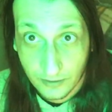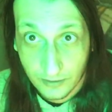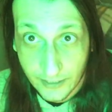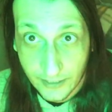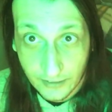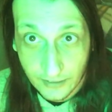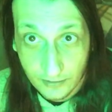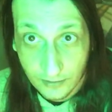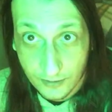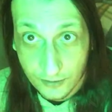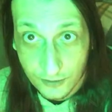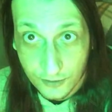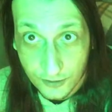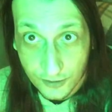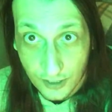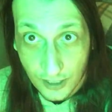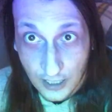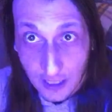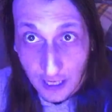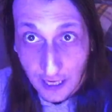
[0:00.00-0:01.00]
English.
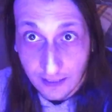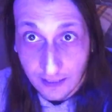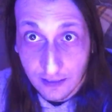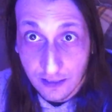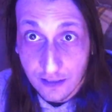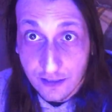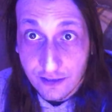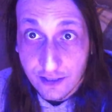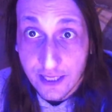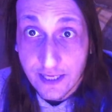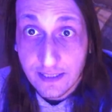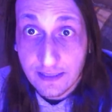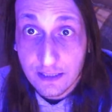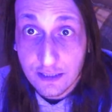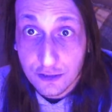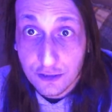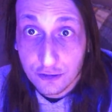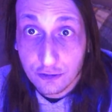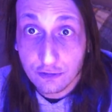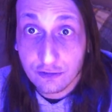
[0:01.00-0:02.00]
I learned
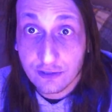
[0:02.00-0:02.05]
English to